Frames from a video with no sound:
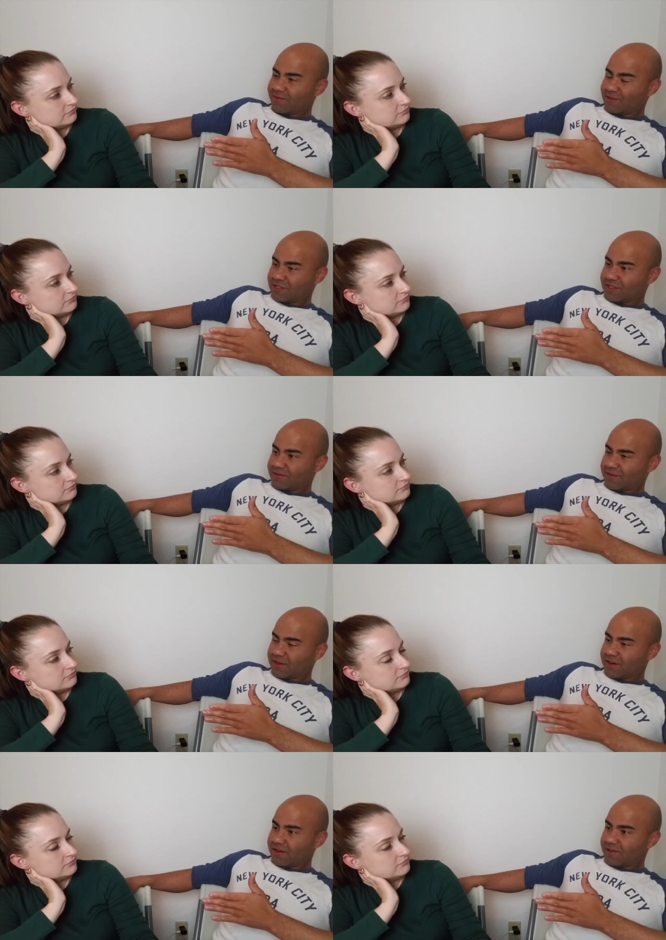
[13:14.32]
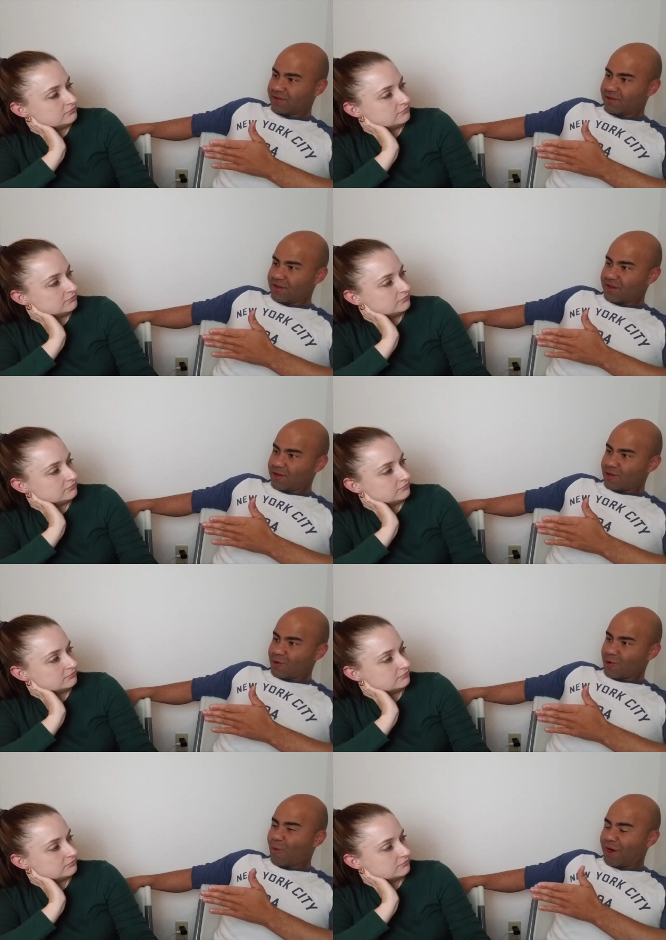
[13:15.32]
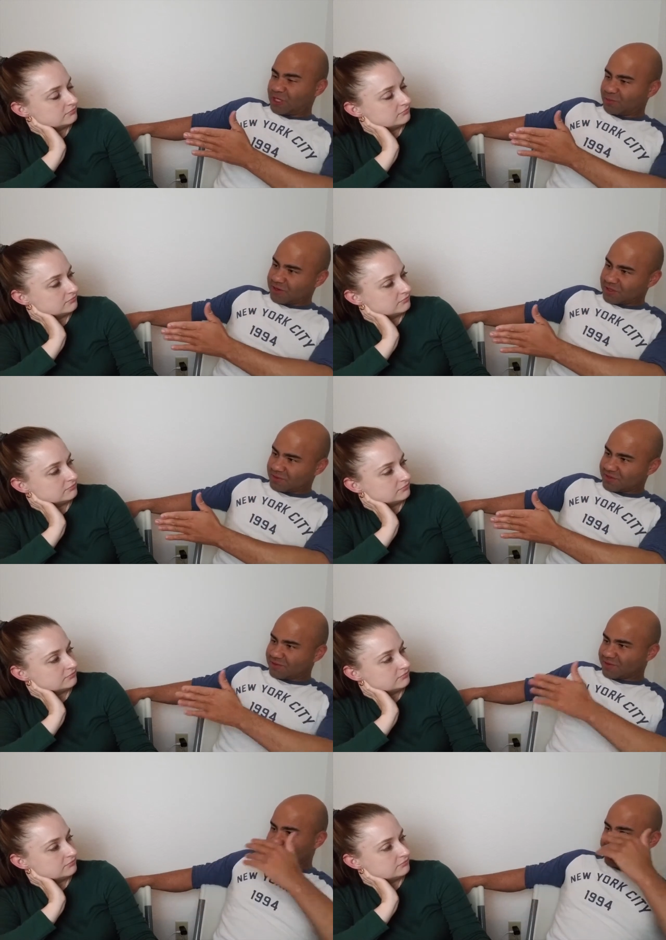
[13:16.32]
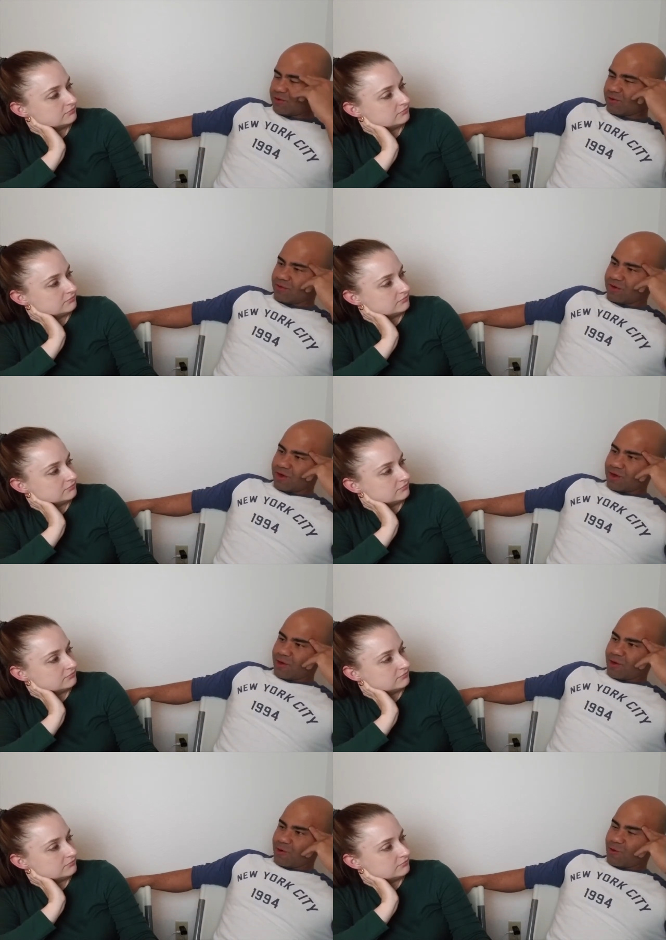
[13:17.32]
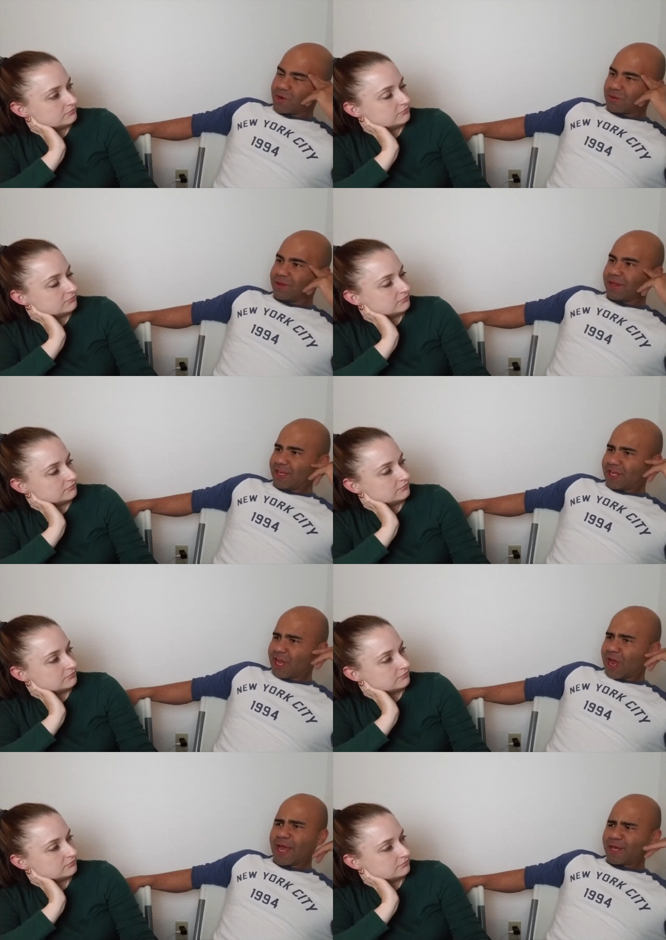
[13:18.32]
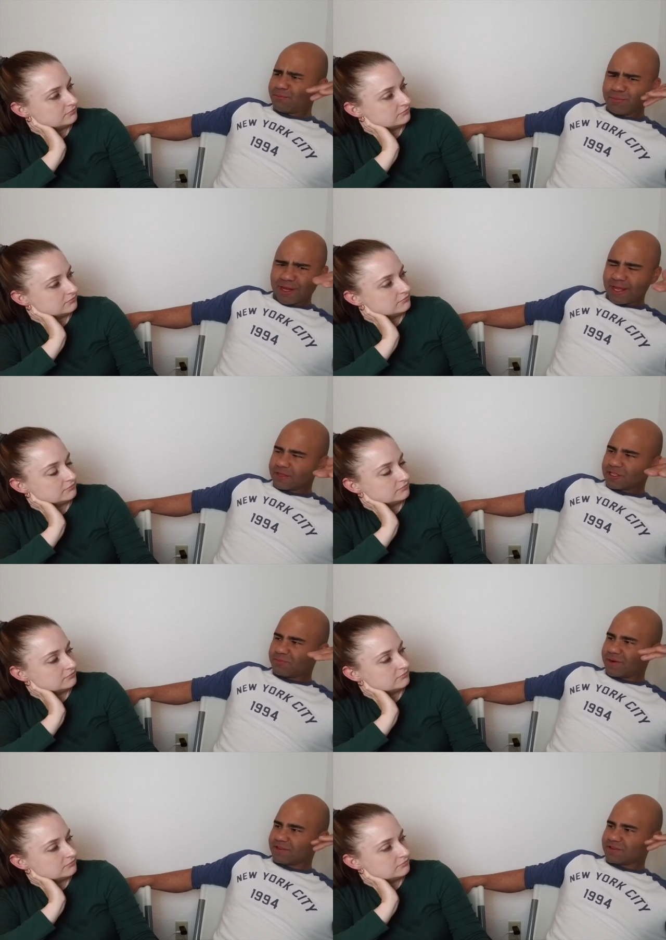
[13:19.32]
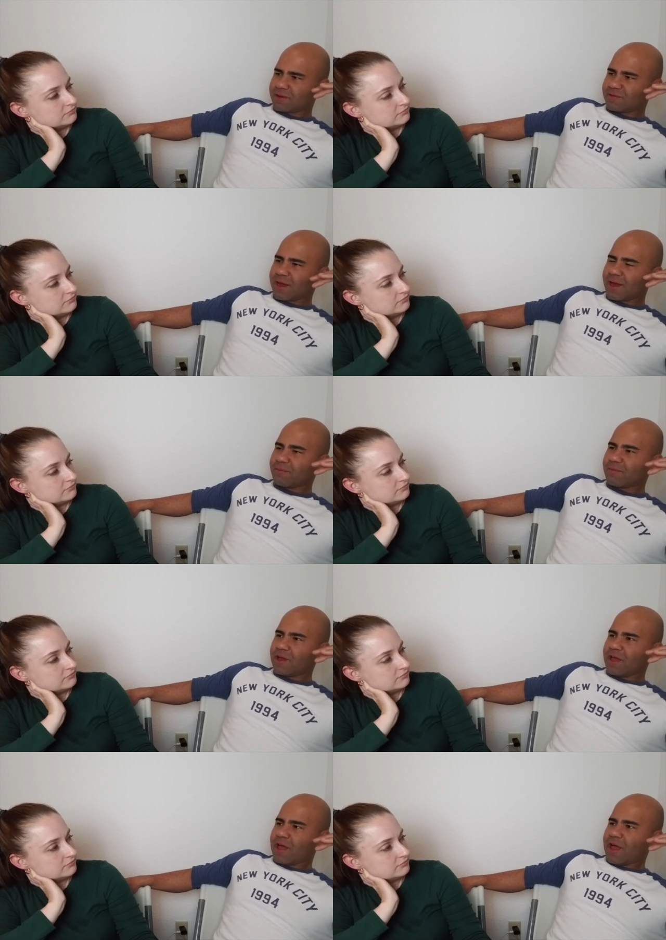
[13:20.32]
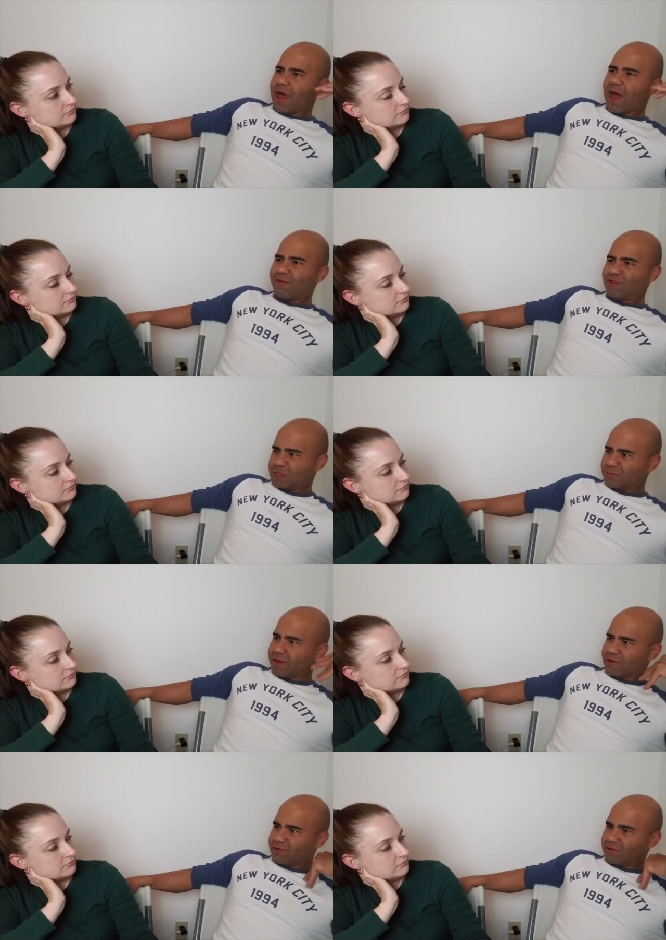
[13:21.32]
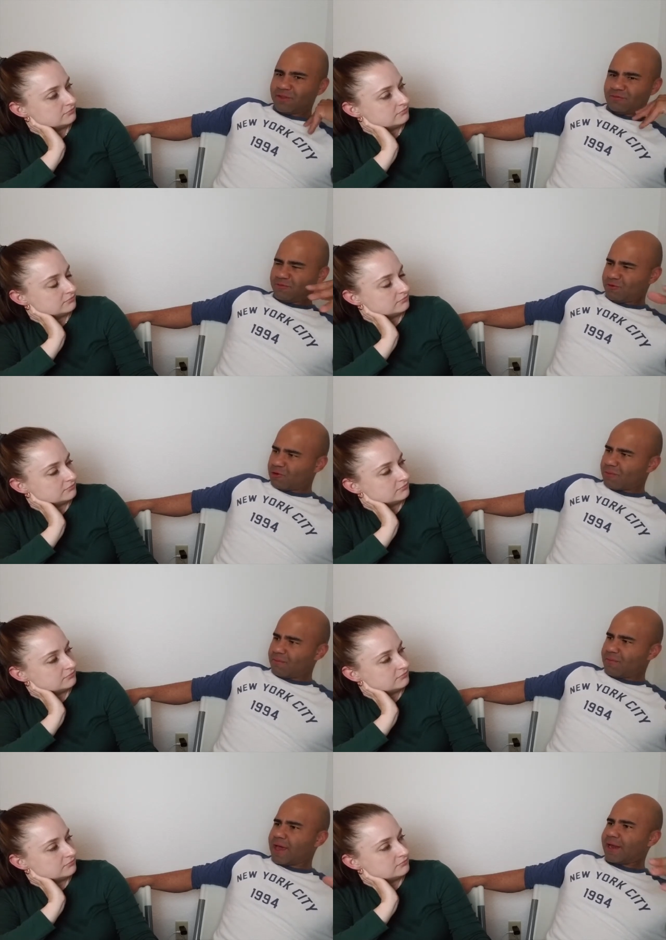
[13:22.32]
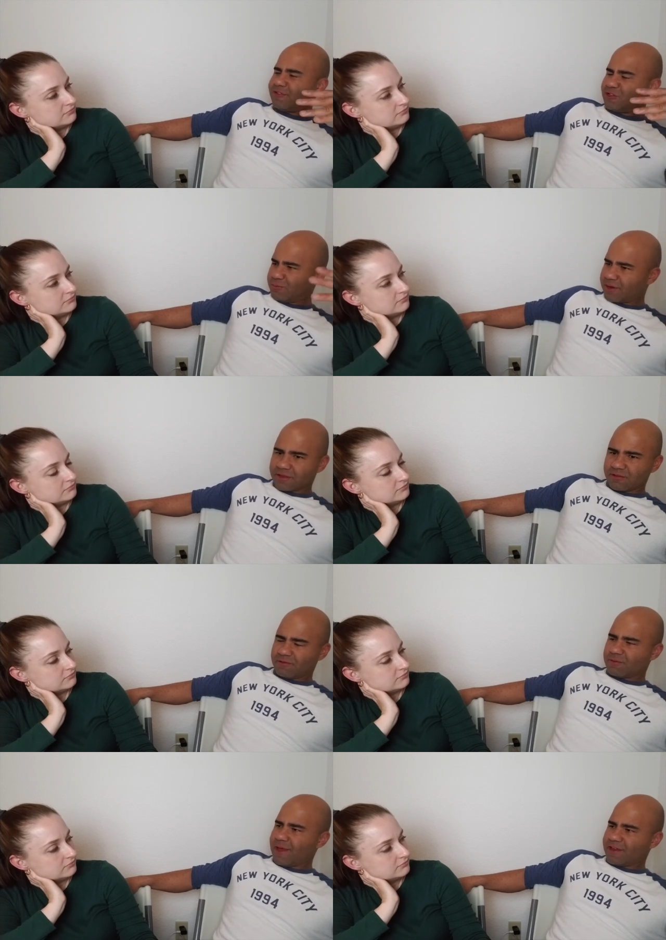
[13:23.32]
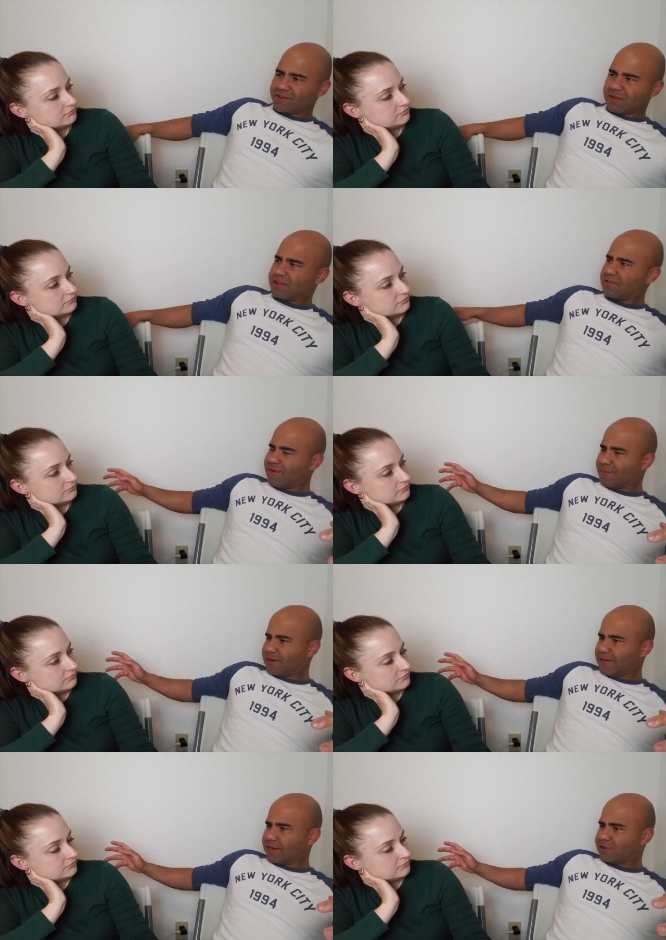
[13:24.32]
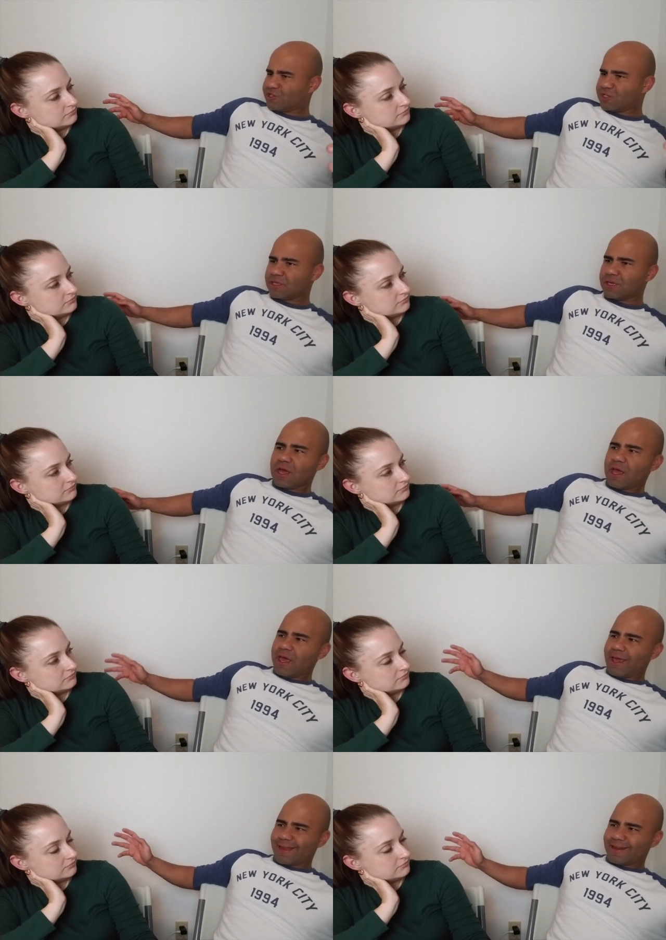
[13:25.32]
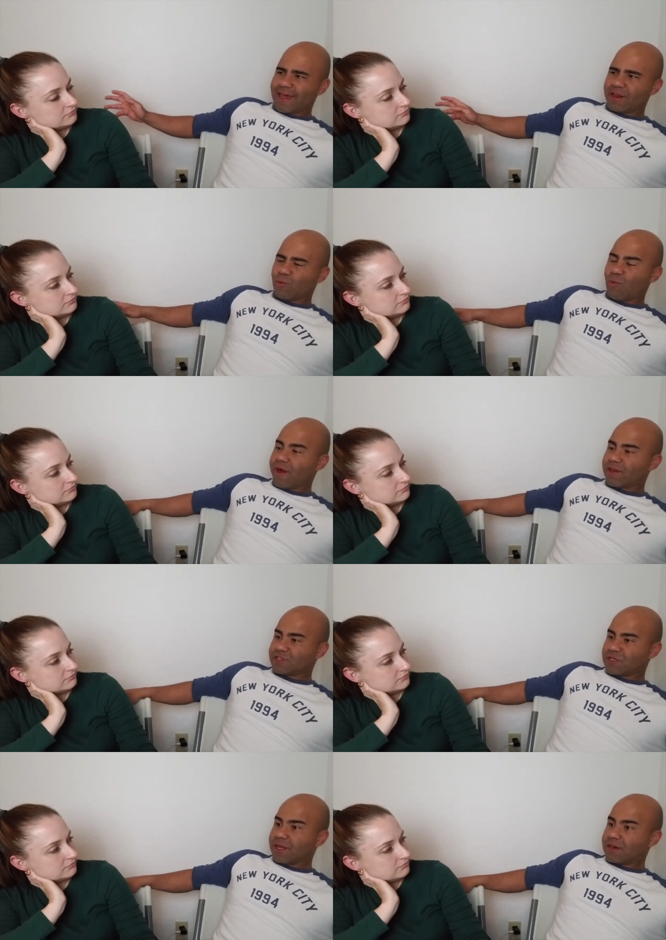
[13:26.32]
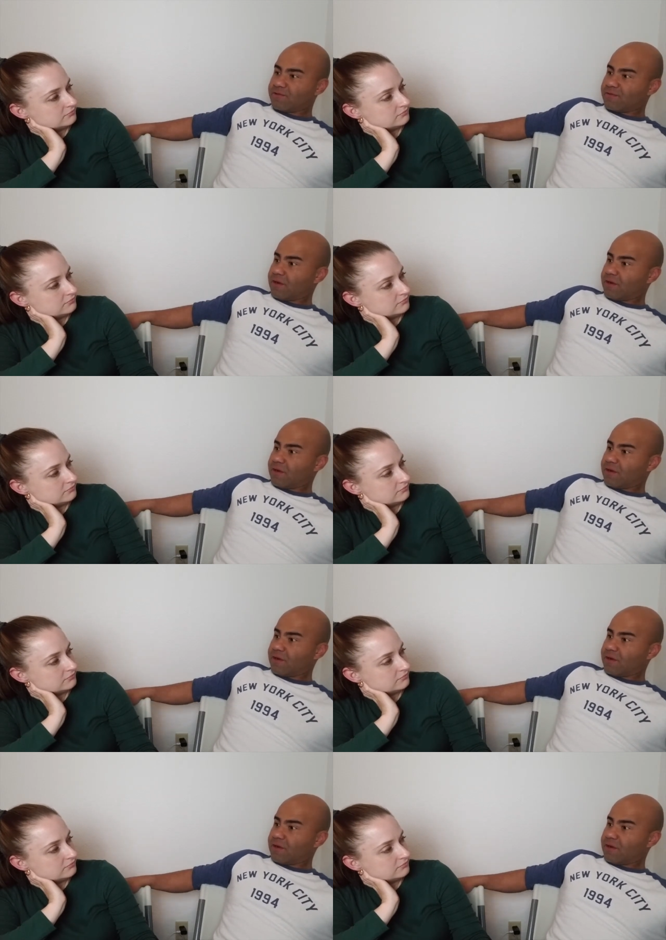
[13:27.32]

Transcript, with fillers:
Speaker 1: a significant other who express themselves like you, who can be like, yeah, I can be like this, but at the same time, I respect you're my man. I respect the, the masculine and the feminine energy, and that whereas a lot of